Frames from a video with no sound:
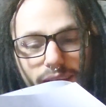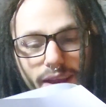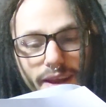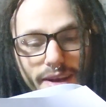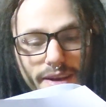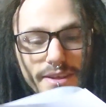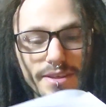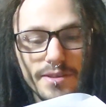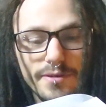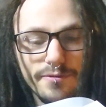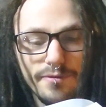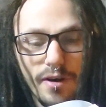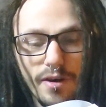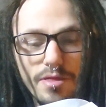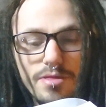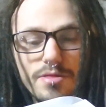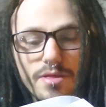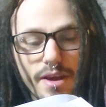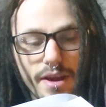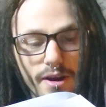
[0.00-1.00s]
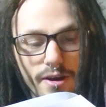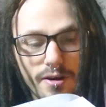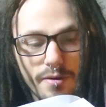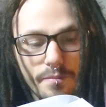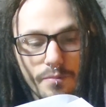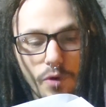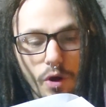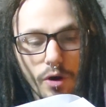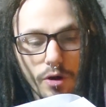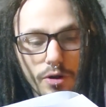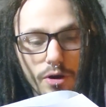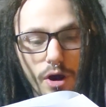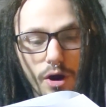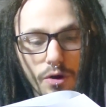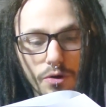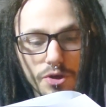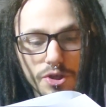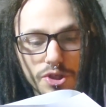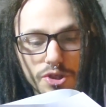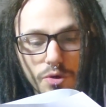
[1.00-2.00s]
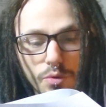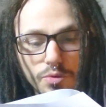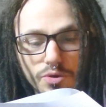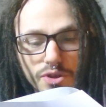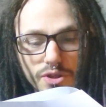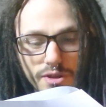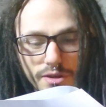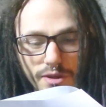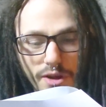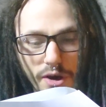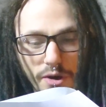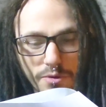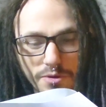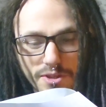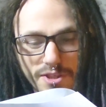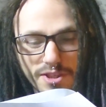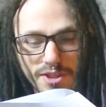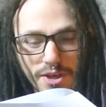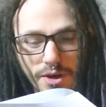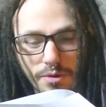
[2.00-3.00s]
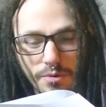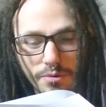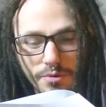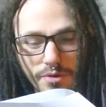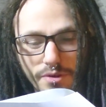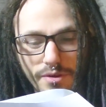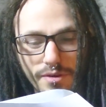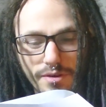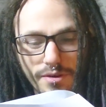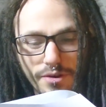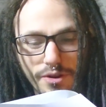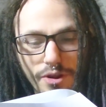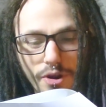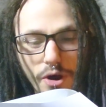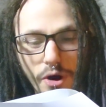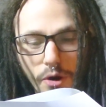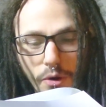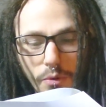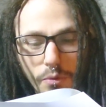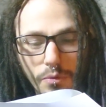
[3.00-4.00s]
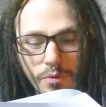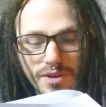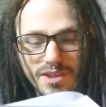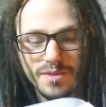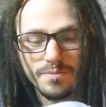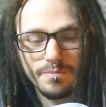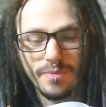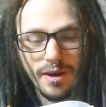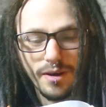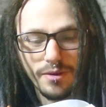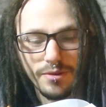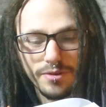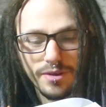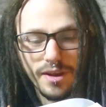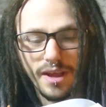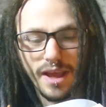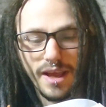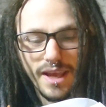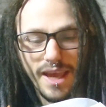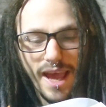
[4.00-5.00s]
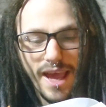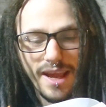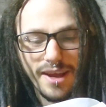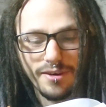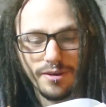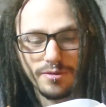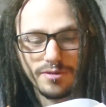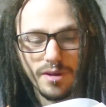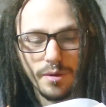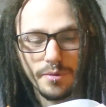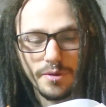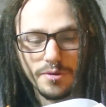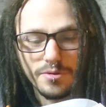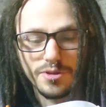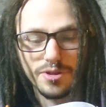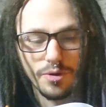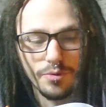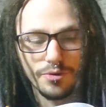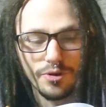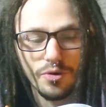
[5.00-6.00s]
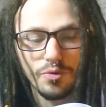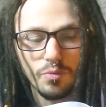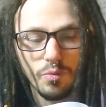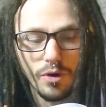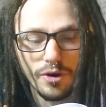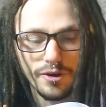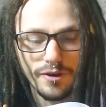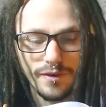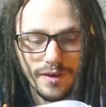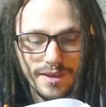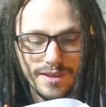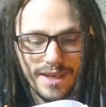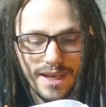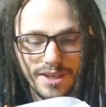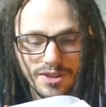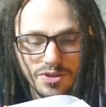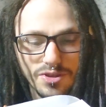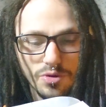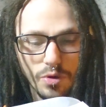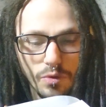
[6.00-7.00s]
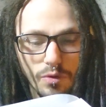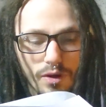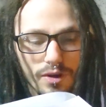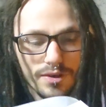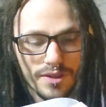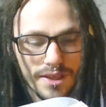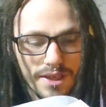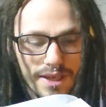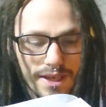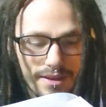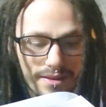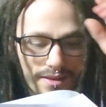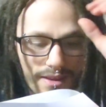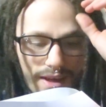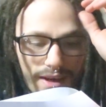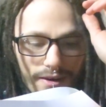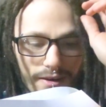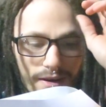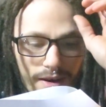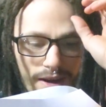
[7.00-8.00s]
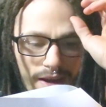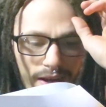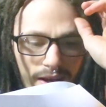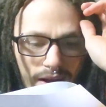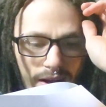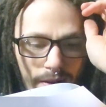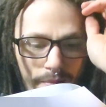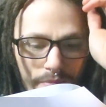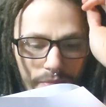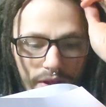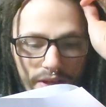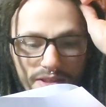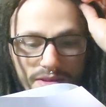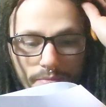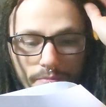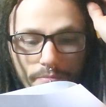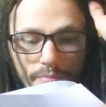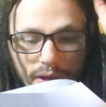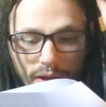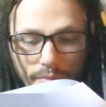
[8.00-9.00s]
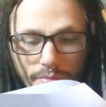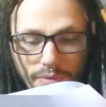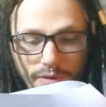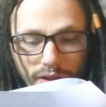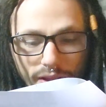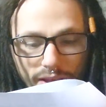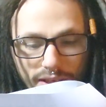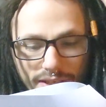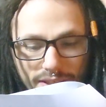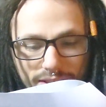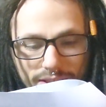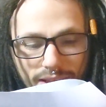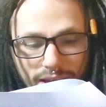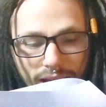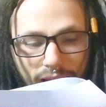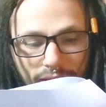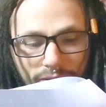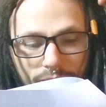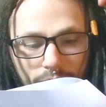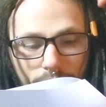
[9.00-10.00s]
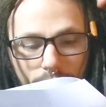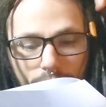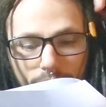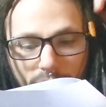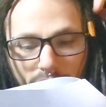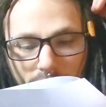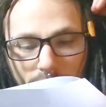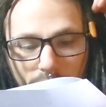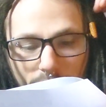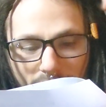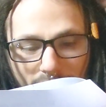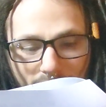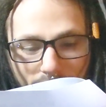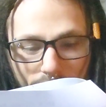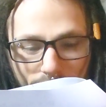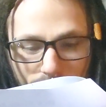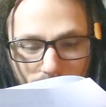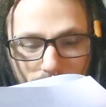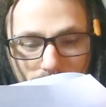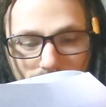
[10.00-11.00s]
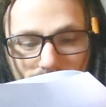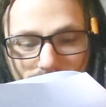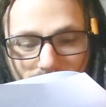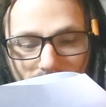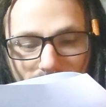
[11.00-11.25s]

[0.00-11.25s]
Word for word: It is fun there. Our car is so slow, so no, spelled K N O W, so no wonder it takes so long to get there. It's a big place. They have big bathrooms.